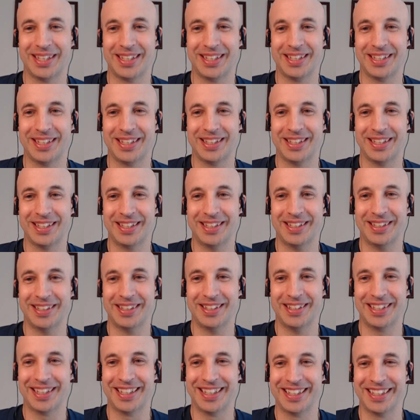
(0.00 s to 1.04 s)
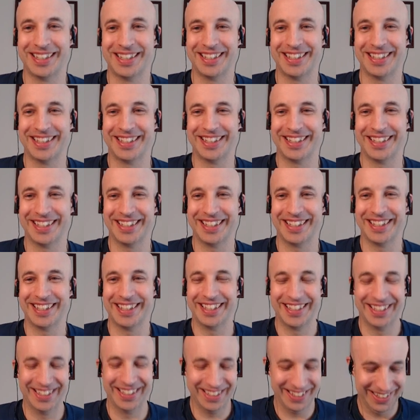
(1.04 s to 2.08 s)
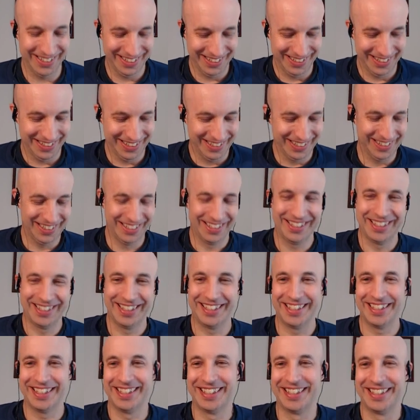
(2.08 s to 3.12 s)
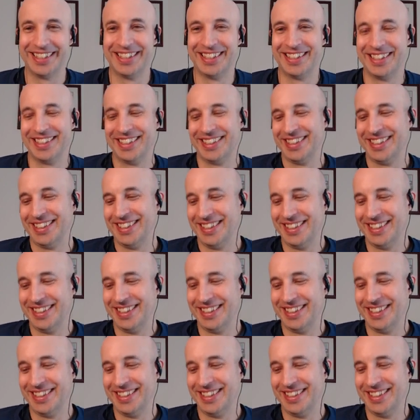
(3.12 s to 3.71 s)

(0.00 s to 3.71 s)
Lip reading: The person shown says nothing.